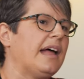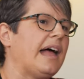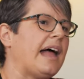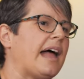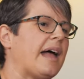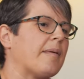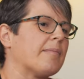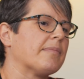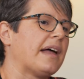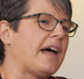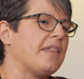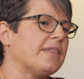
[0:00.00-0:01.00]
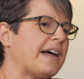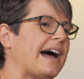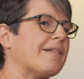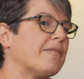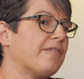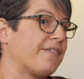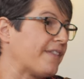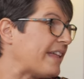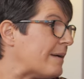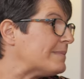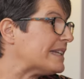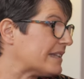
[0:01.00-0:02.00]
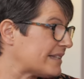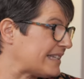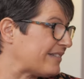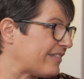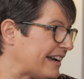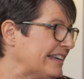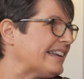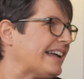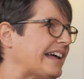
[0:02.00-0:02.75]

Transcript: Um, and that for them didn't sit right.